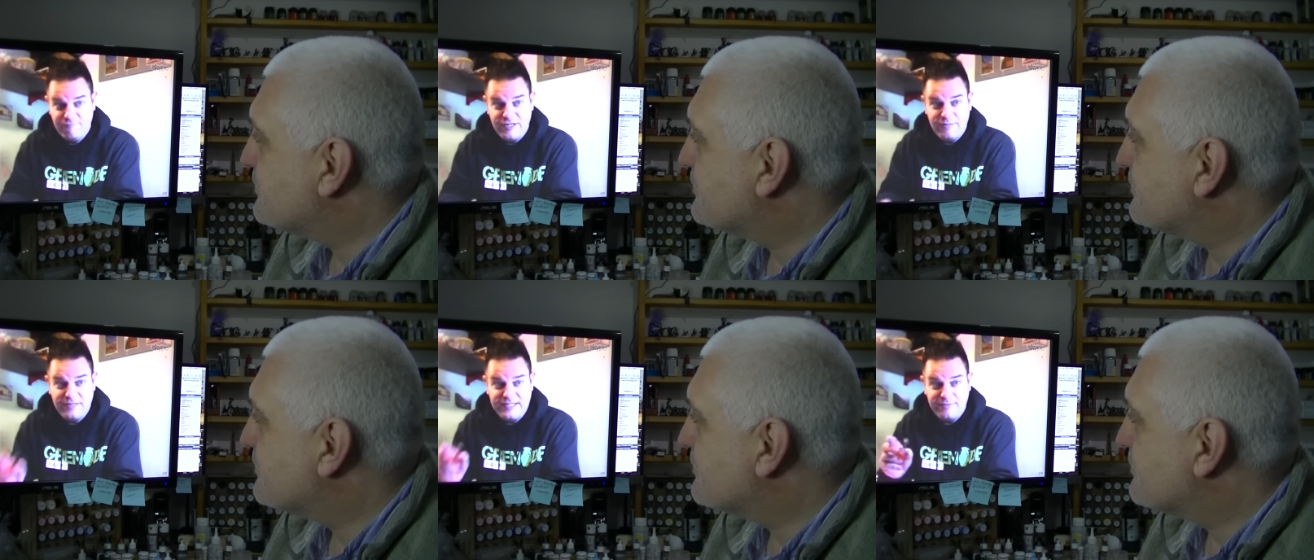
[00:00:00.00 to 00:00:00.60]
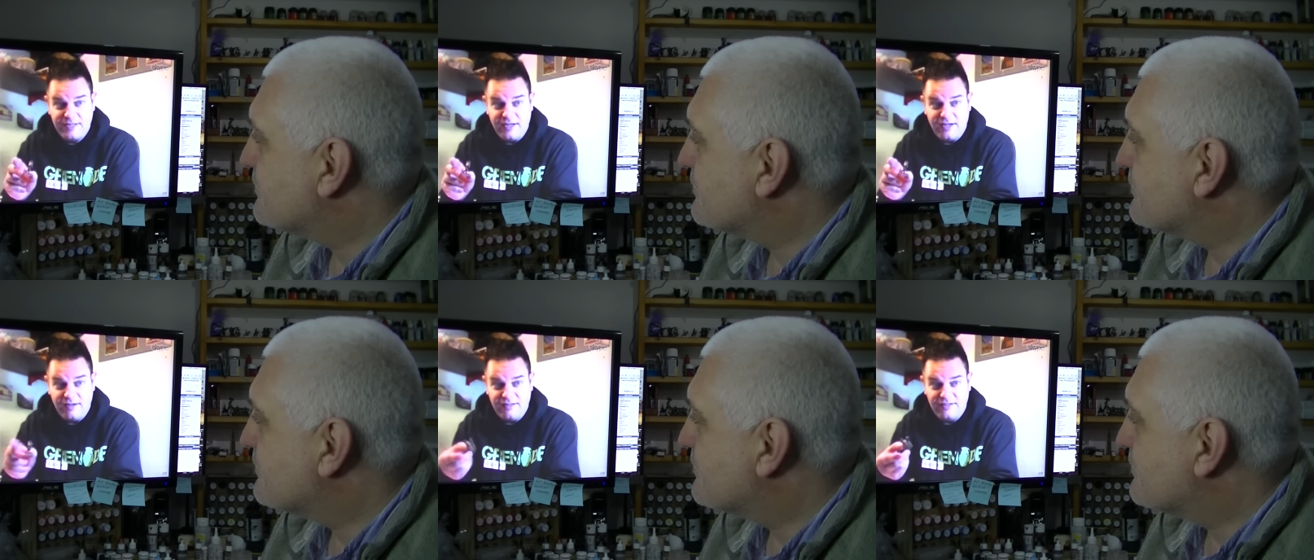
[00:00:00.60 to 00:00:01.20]
Speaker 1: really pleased with it.
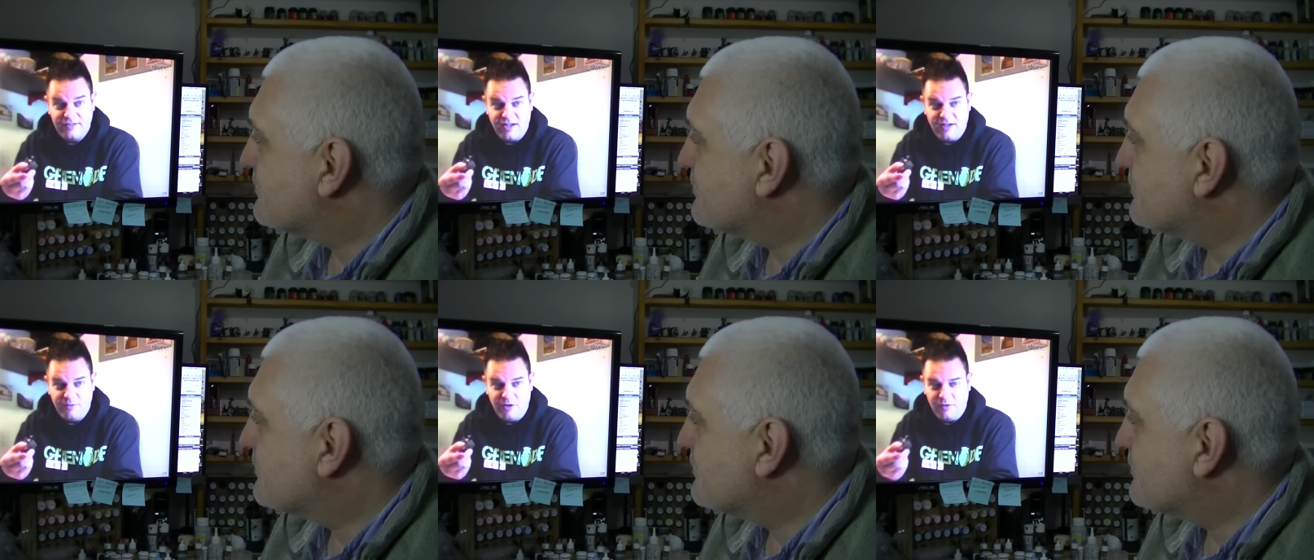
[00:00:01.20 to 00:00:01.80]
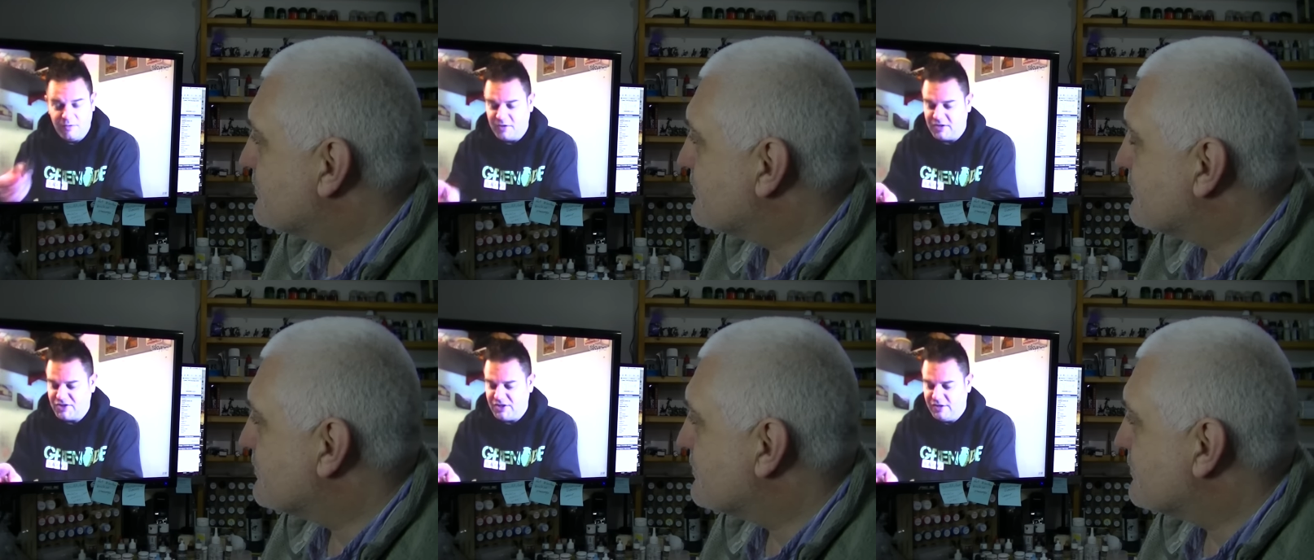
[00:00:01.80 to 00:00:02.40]
I, I am not. I'm not
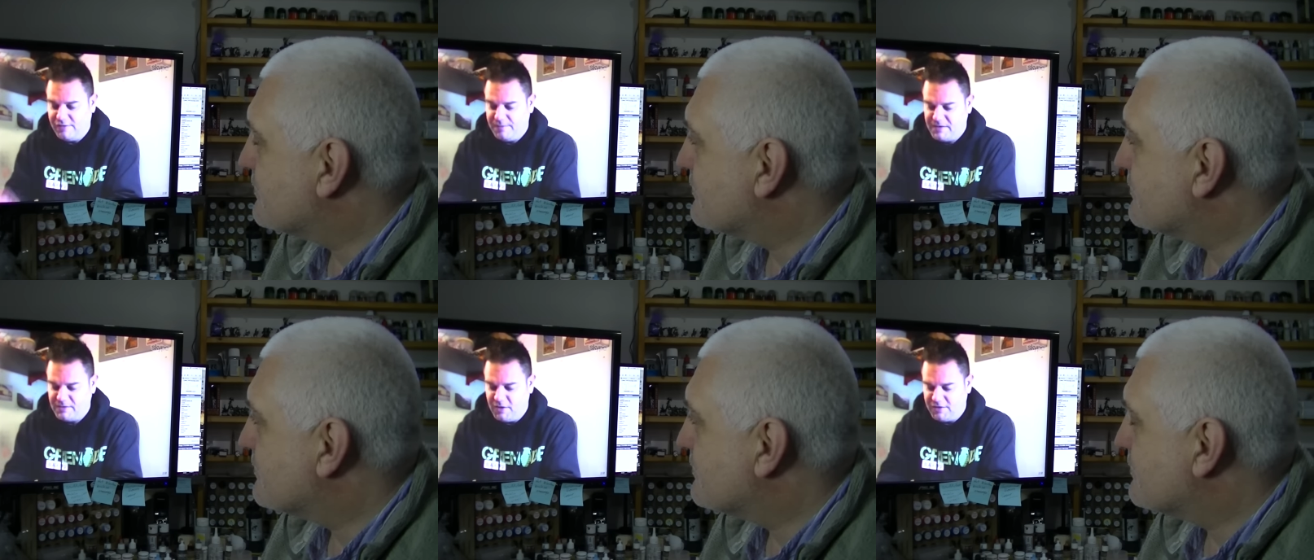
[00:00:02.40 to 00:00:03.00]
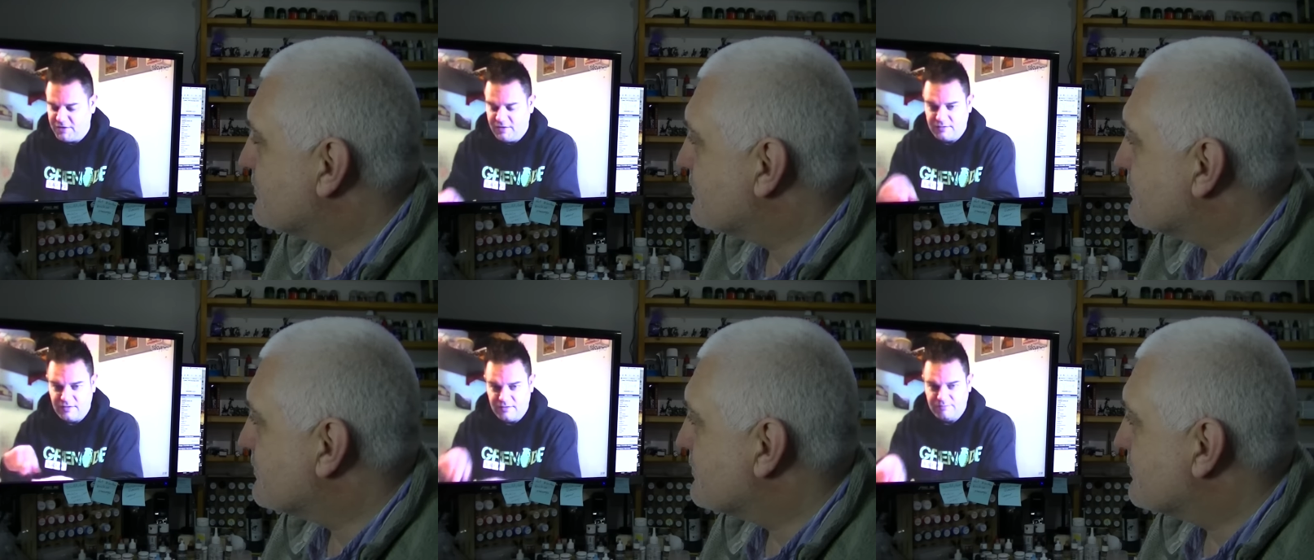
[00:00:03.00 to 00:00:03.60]
going to show it off because what I'll do,
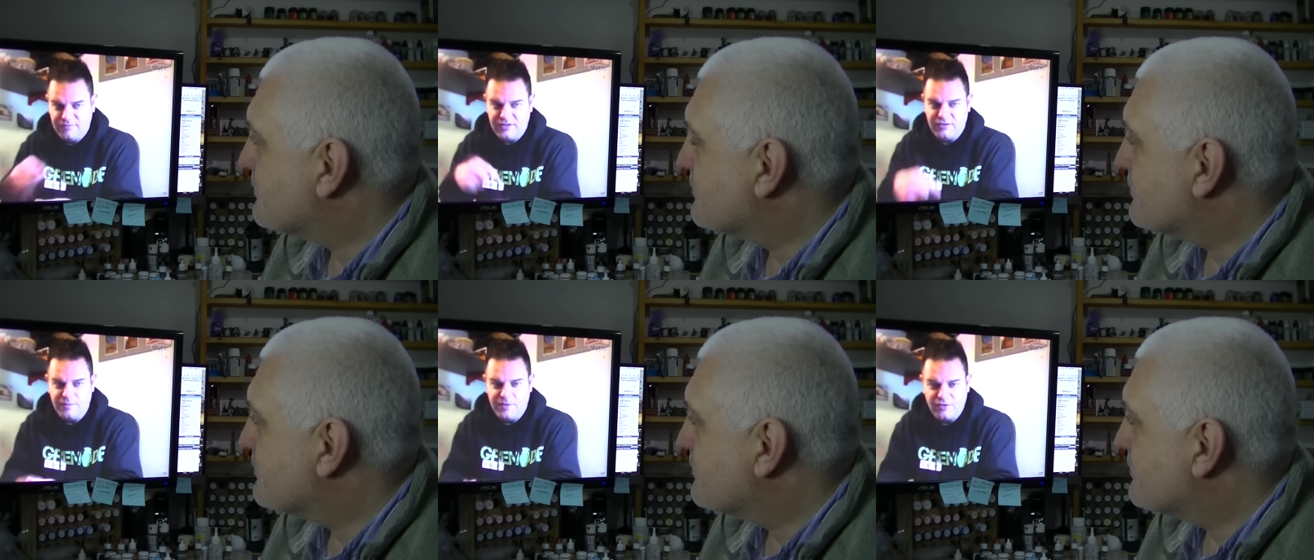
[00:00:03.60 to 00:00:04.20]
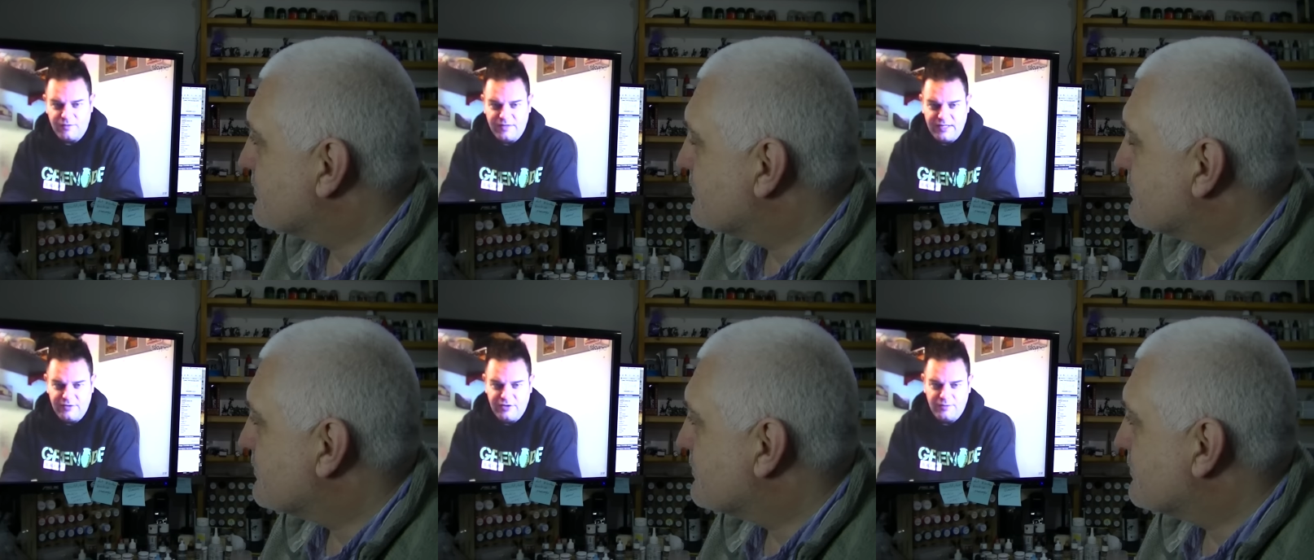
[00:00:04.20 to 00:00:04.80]
I'll, I'll, send you a picture of it
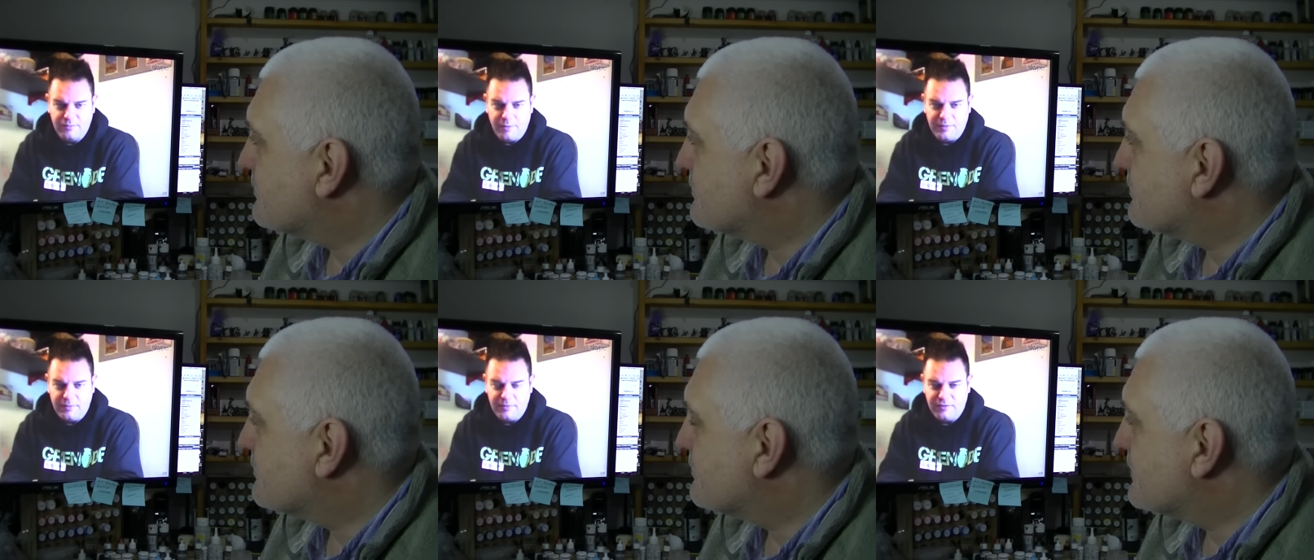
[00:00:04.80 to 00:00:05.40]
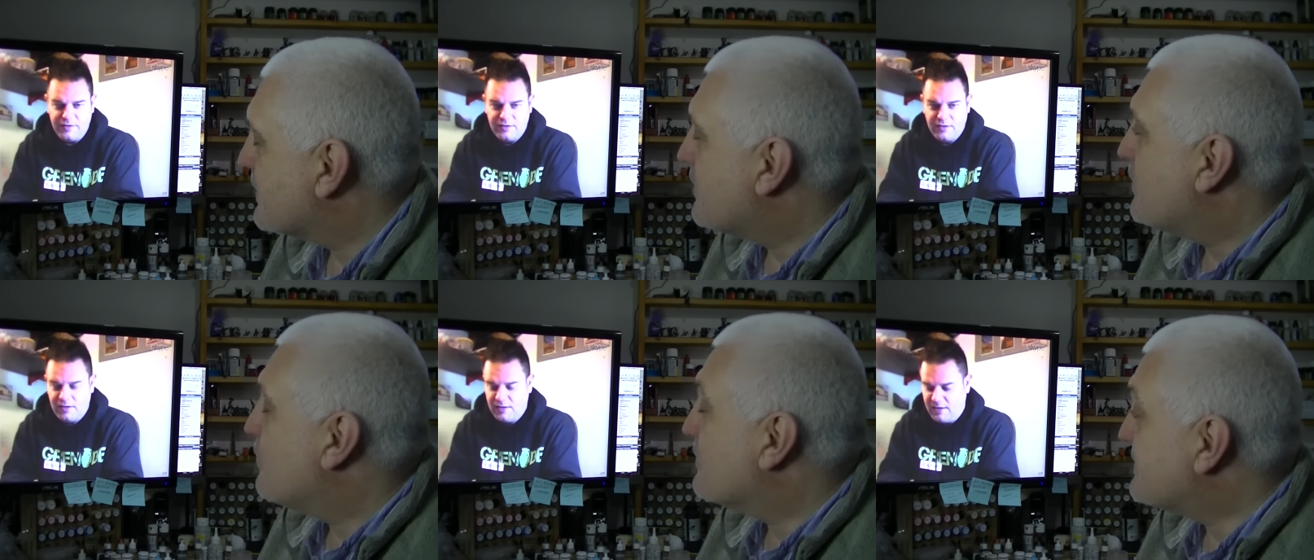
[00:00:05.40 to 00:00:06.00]
later, and you can pop it up in your. Room.
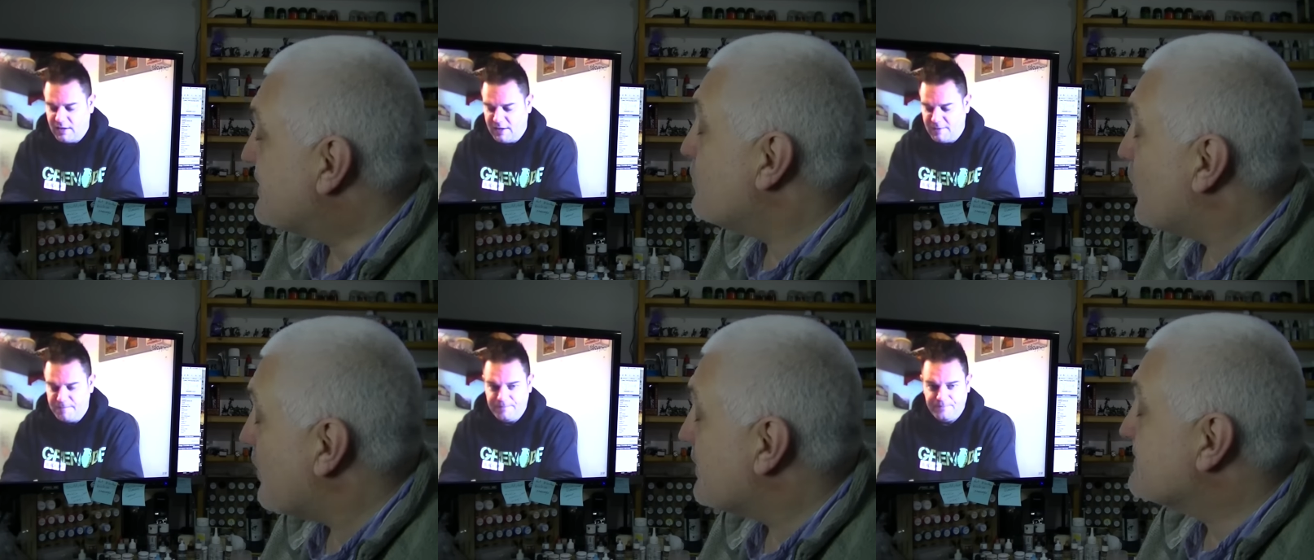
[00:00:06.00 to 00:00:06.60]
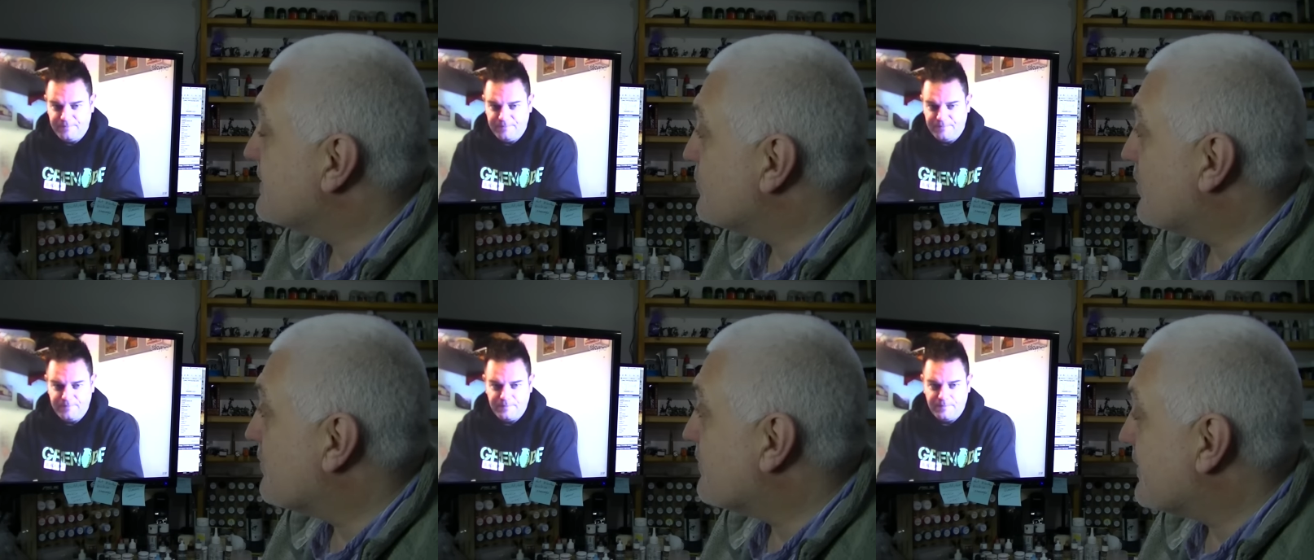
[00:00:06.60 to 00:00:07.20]
Speaker 2: Well, I'll tell you um, what. I'll tell you
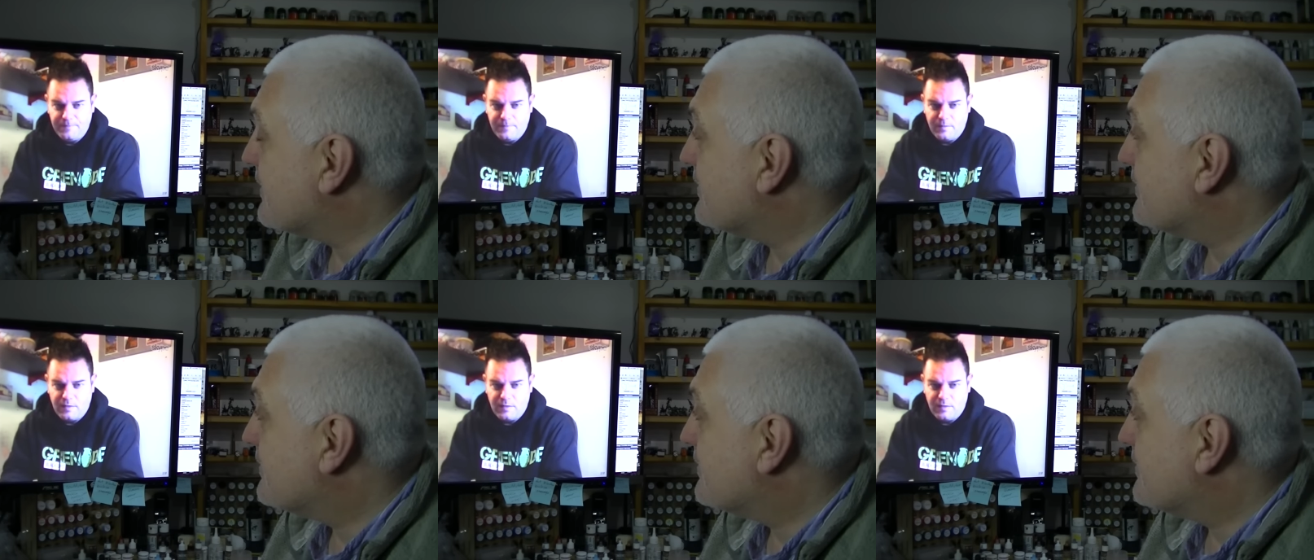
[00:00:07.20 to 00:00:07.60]
what. Right,